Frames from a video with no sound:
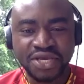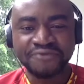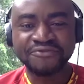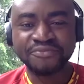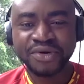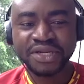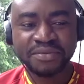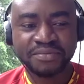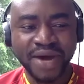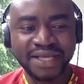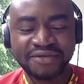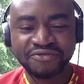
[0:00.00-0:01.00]
If you bought
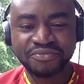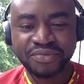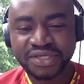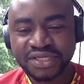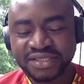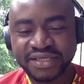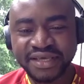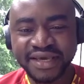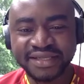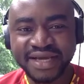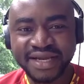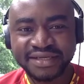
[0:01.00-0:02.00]
a
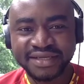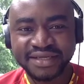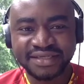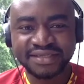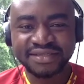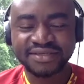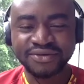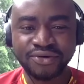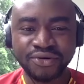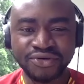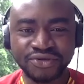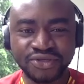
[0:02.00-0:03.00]
ticket and they didn't
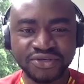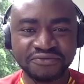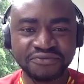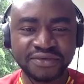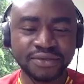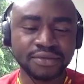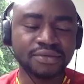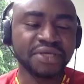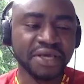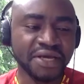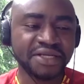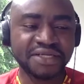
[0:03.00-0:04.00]
score, you just feel, oh
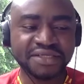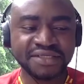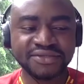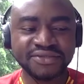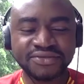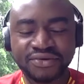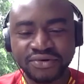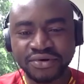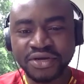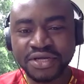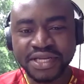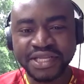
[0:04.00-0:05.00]
yeah, they didn't score.
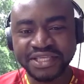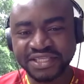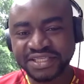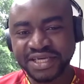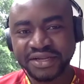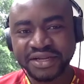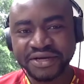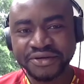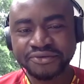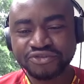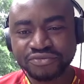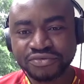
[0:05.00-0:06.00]
this is another
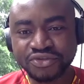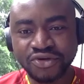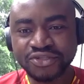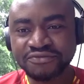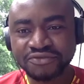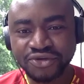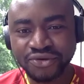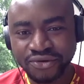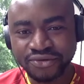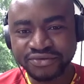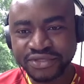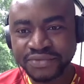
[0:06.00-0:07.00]
country, not even your
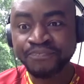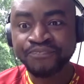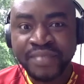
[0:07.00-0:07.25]
country.